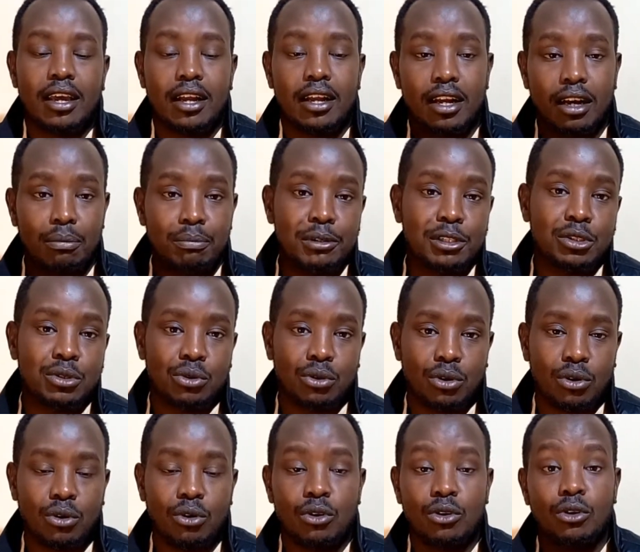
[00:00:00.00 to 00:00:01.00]

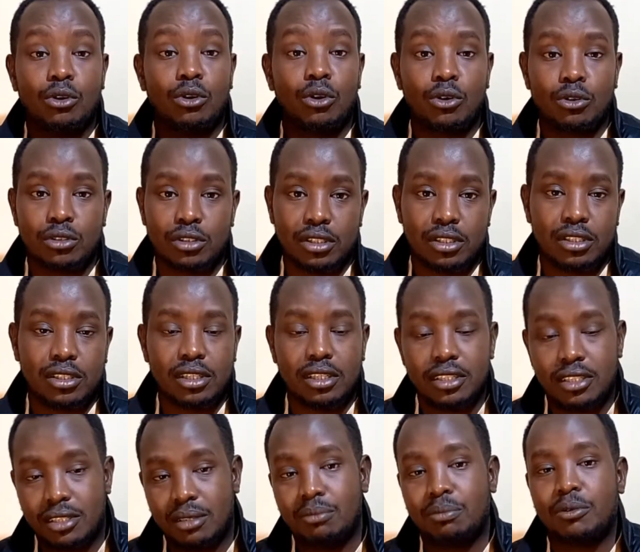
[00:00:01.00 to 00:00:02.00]
capital or loans
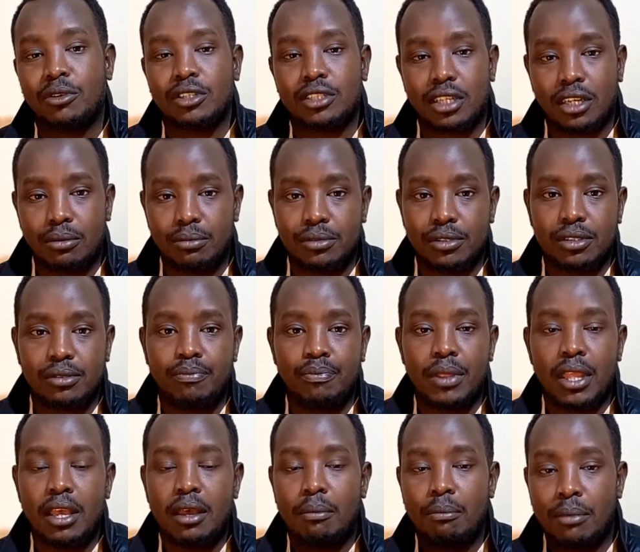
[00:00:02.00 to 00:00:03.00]
in simple terms.
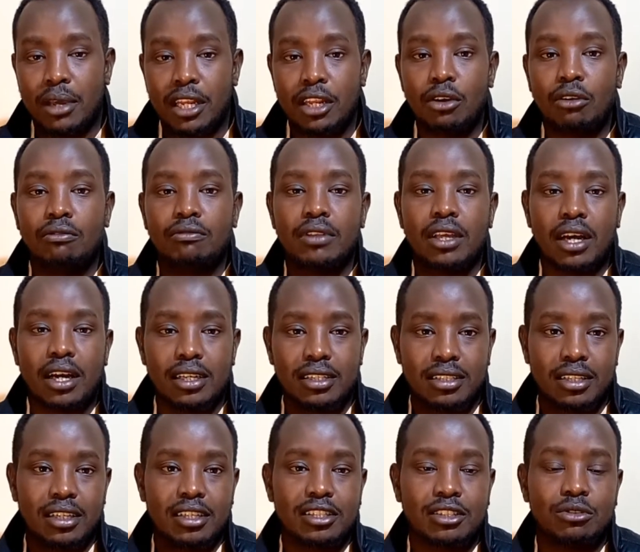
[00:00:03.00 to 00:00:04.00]
Many of the
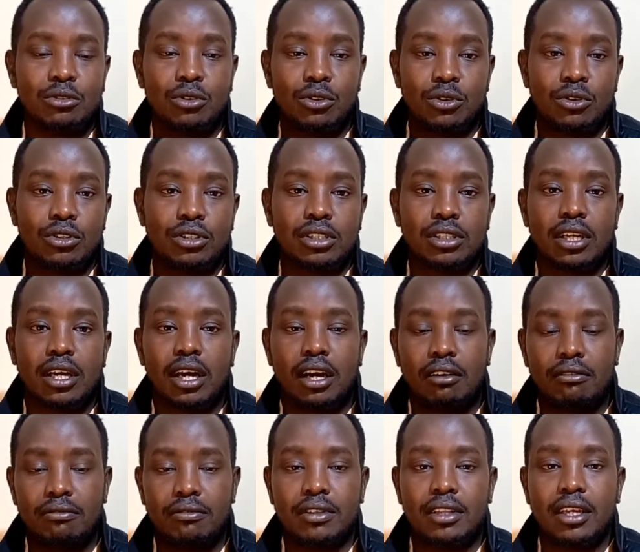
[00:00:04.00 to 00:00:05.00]
hustlers do not
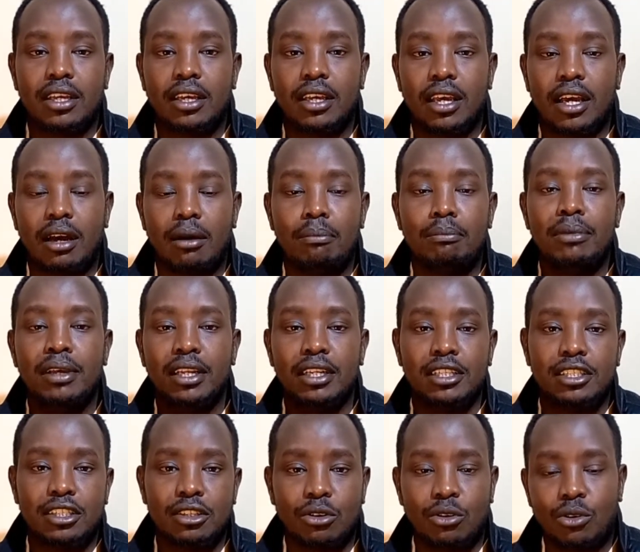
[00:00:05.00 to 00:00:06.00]
have the
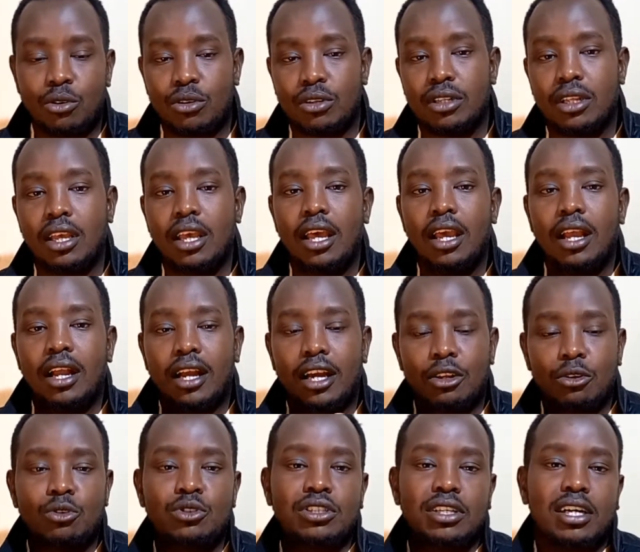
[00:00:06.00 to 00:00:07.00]
ability or
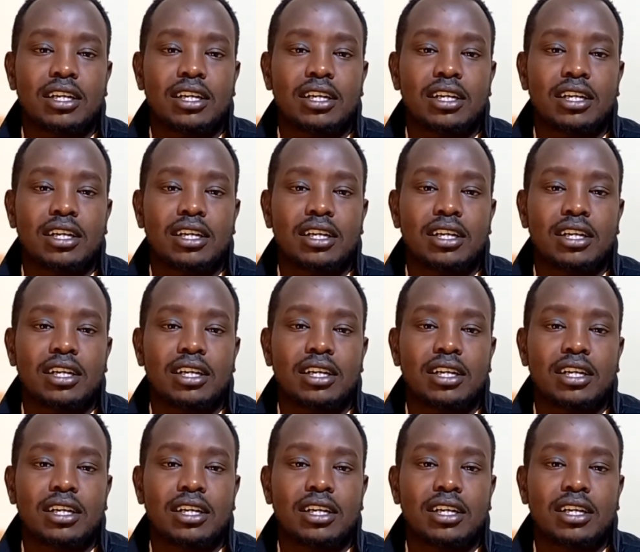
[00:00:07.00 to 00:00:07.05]
cannot